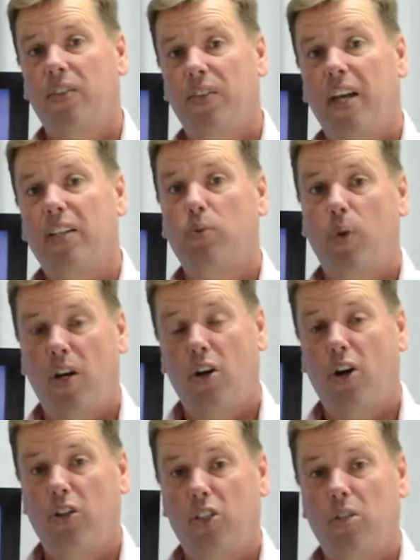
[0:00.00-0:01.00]
that's
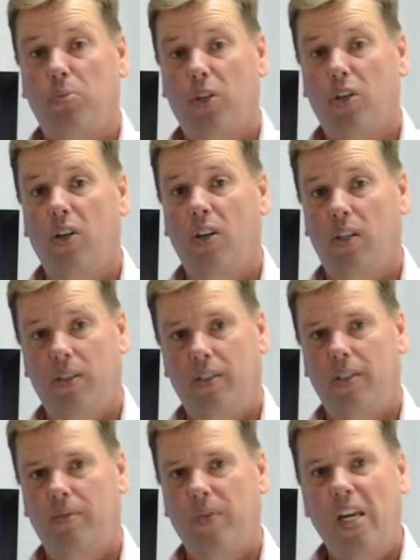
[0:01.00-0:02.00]
where ownership
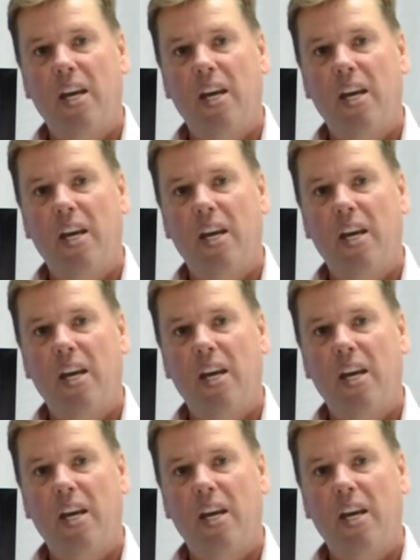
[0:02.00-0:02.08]
occurs.